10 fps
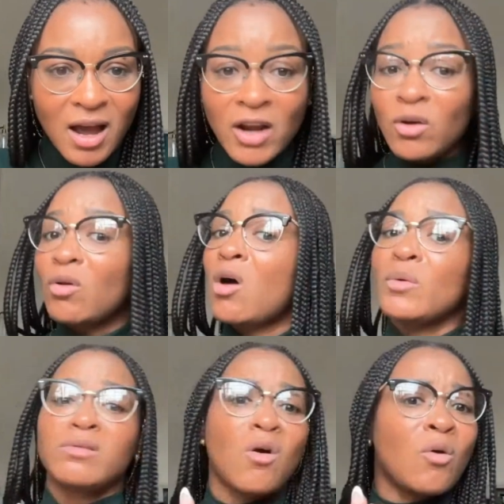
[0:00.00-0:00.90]
I don't
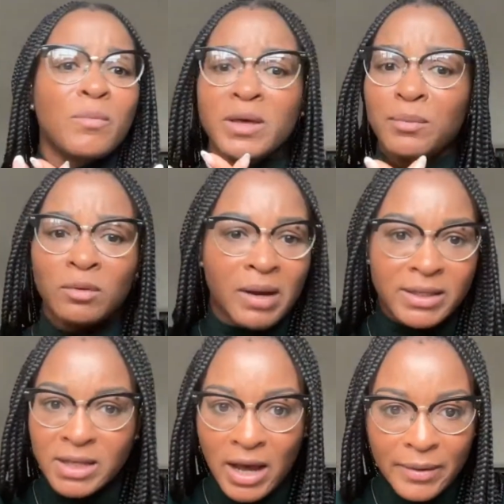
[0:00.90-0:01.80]
always owe people
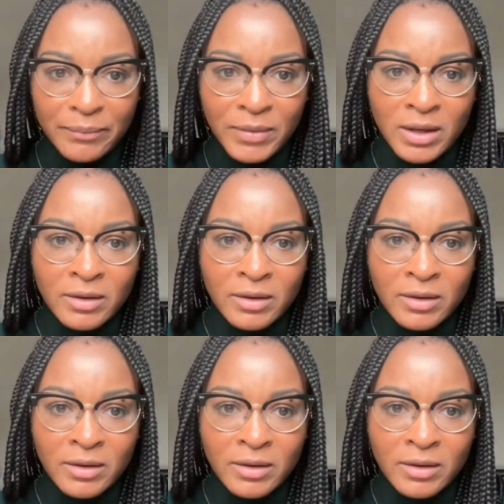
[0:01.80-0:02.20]
my time.